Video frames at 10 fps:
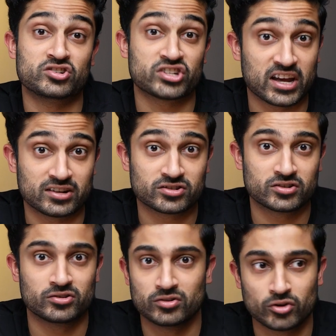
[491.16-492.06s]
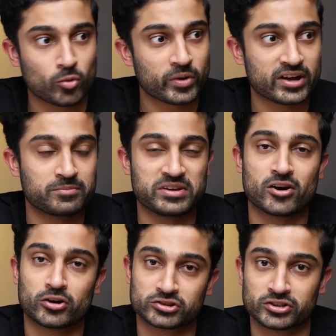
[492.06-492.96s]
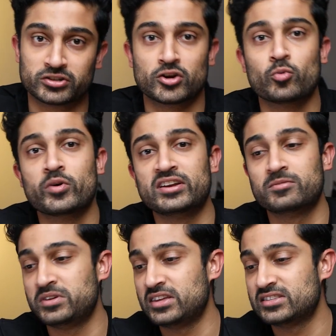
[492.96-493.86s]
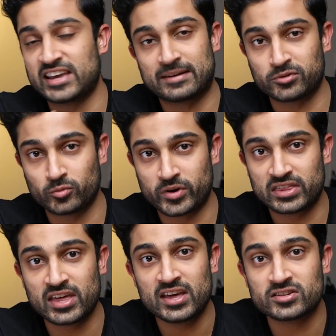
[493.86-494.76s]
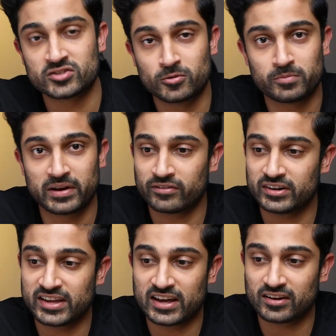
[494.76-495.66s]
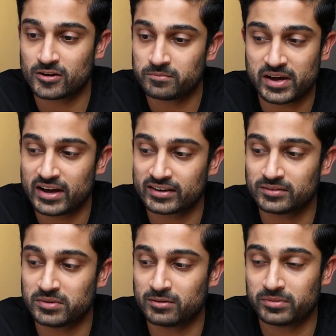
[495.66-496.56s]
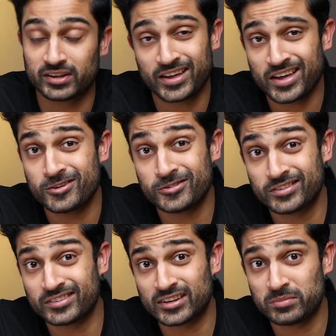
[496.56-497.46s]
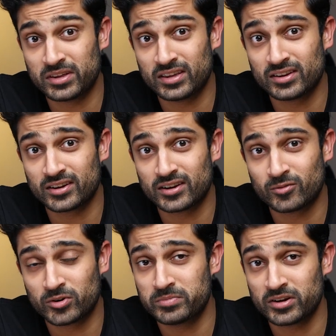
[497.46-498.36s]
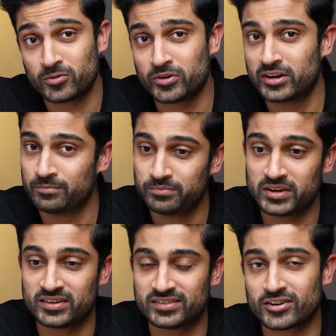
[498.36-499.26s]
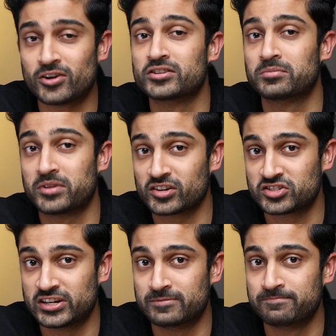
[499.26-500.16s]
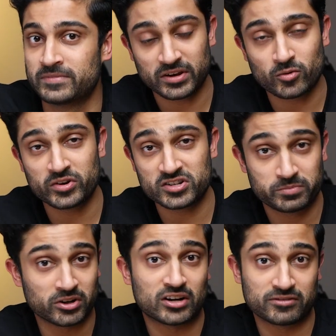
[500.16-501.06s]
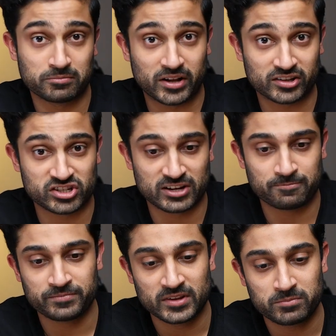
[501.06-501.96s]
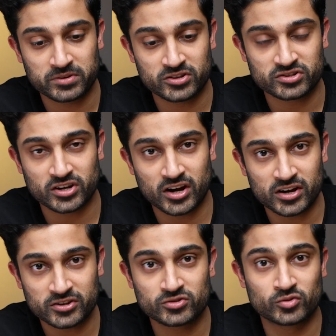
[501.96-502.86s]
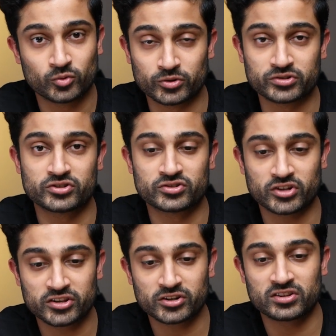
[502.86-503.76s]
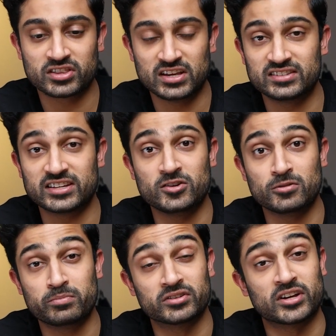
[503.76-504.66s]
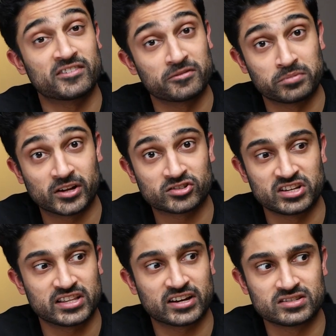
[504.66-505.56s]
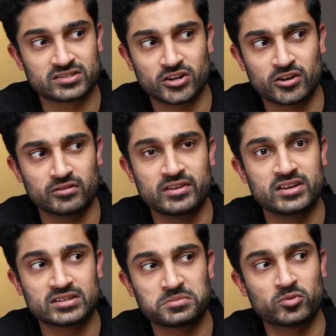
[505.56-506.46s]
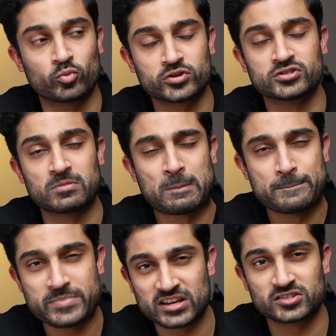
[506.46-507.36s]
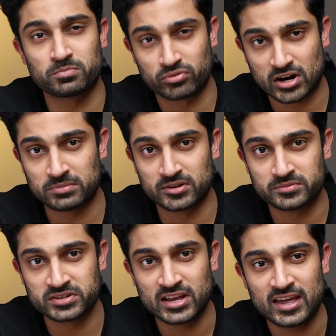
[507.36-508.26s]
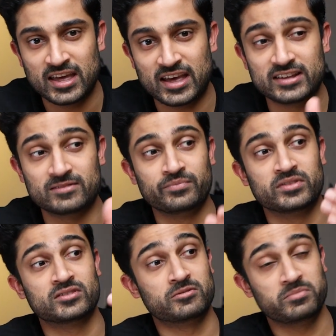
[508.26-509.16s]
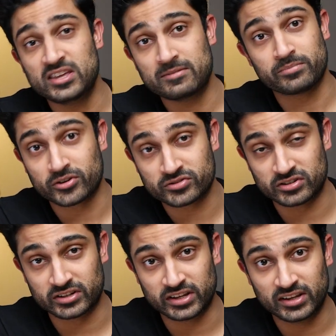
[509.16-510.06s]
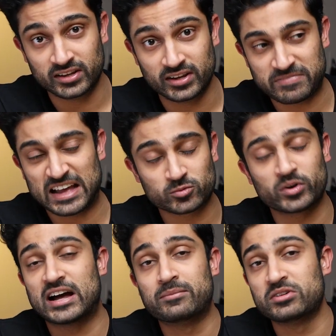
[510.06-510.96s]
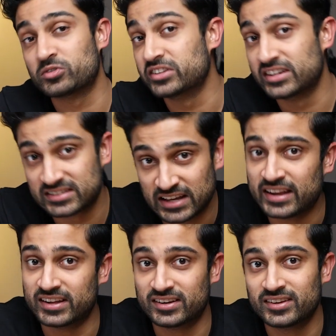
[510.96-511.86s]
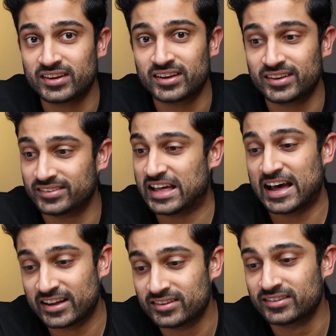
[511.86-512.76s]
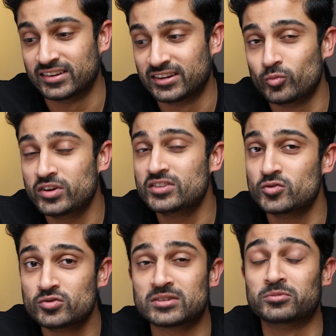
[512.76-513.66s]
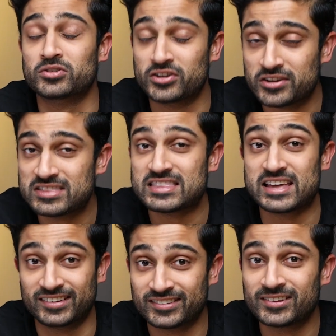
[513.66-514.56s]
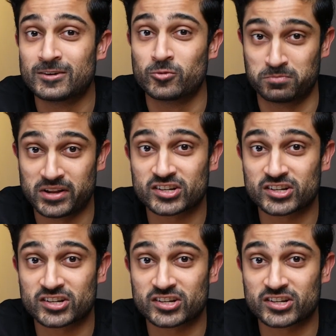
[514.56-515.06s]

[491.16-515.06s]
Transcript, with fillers: to be changed, no way to be altered, no way to be tampered with. So my friend can't come back to me and be like, hey, you didn't send me one Bitcoin, because it's all in the blockchain. Bitcoin is built off of blockchain, but there's other tools, there's other things that you can build off of blockchain that can solve some of the world's biggest problems. And to me personally, that's what got me really excited, is that we can do some good things with